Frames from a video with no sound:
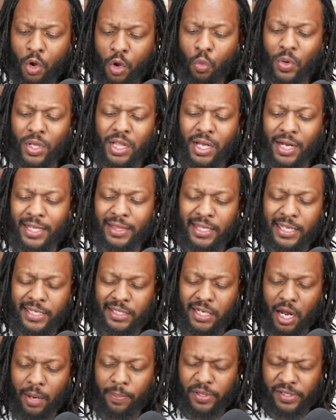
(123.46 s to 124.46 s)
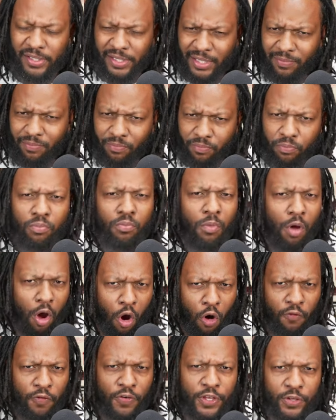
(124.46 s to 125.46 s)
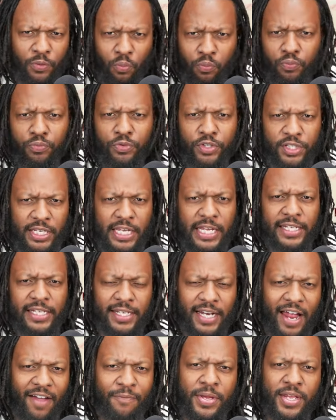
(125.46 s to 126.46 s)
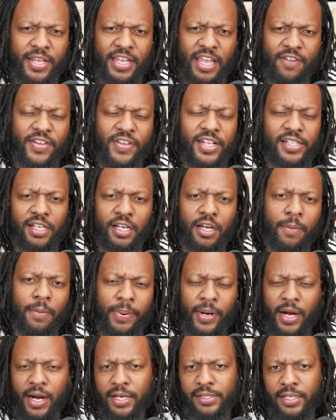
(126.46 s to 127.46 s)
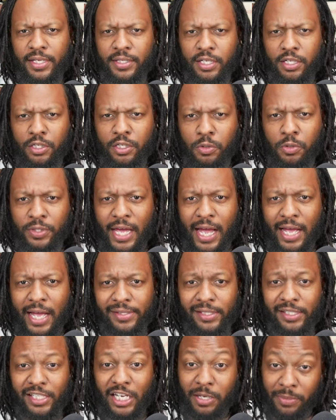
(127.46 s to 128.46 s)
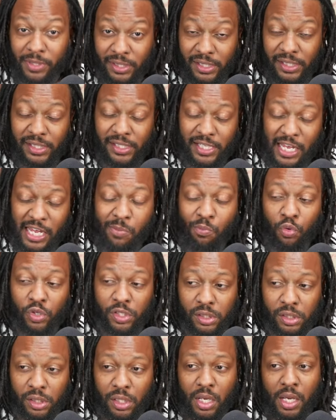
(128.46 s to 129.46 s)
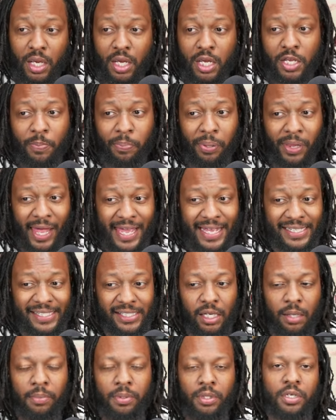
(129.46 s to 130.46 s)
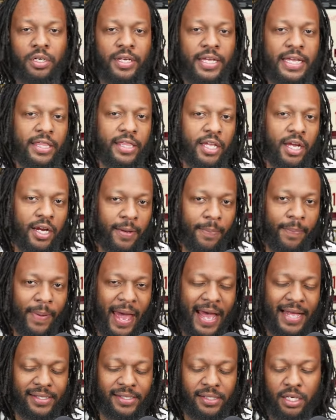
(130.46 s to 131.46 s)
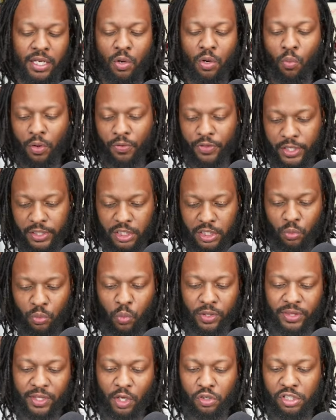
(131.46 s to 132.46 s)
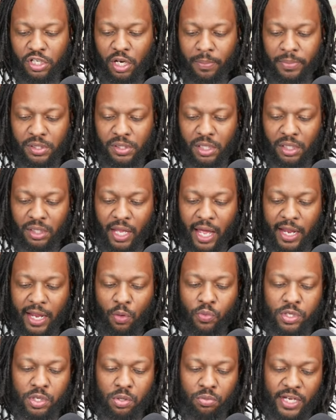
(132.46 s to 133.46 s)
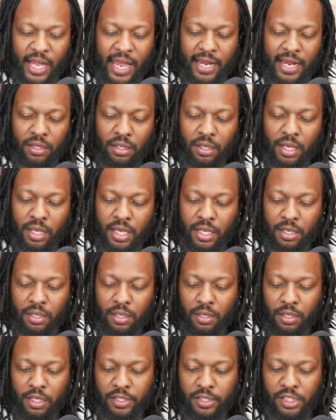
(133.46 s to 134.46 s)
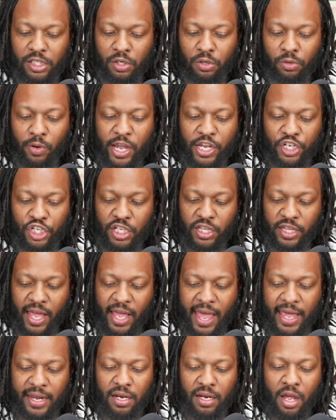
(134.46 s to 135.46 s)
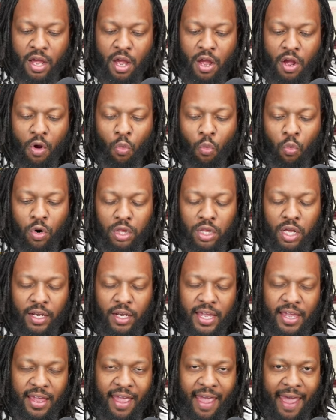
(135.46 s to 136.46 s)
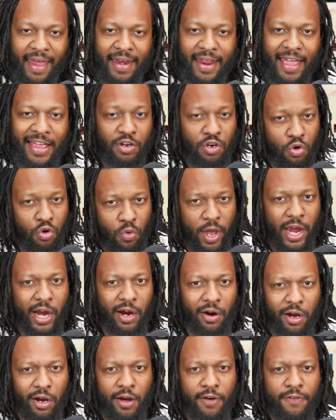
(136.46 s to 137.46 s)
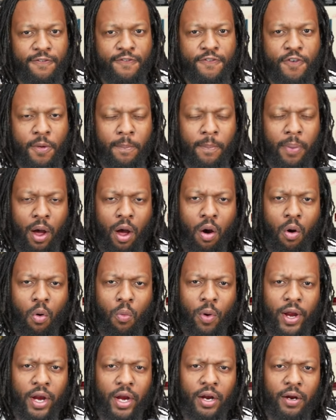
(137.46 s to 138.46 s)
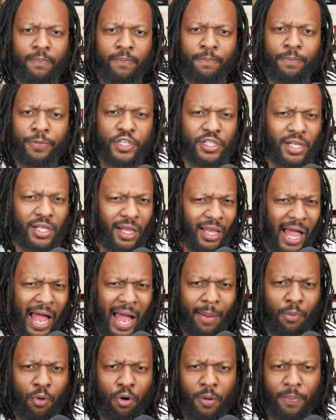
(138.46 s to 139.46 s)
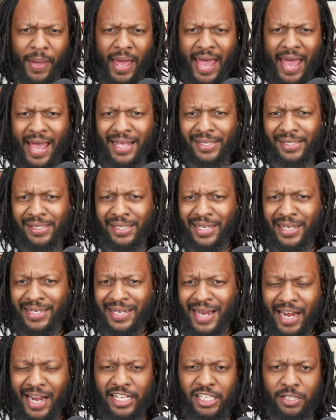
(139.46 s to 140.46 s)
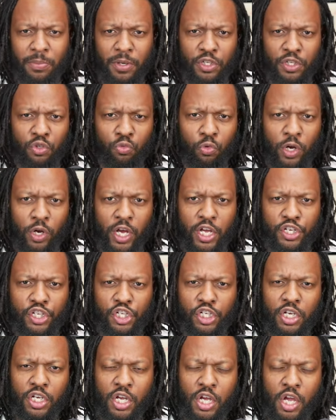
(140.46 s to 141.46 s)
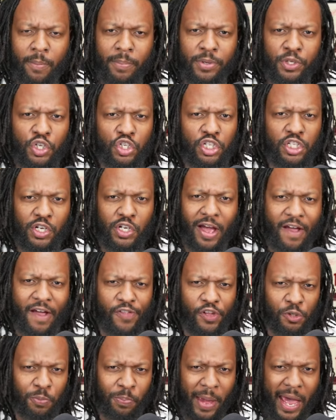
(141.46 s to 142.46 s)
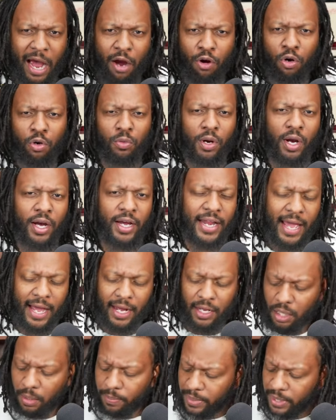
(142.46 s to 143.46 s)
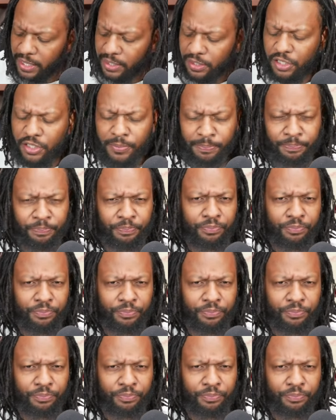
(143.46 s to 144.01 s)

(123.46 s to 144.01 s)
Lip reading: We look at these numbers, and over the season, I've been giving us a comparison to the 2000 team because this team was playing similar in their capacity. And well, this is what those numbers look like. When you take in consideration that we're looking at a new era of football where there's a lot more passing, not as much rush, but you still have those power run elements.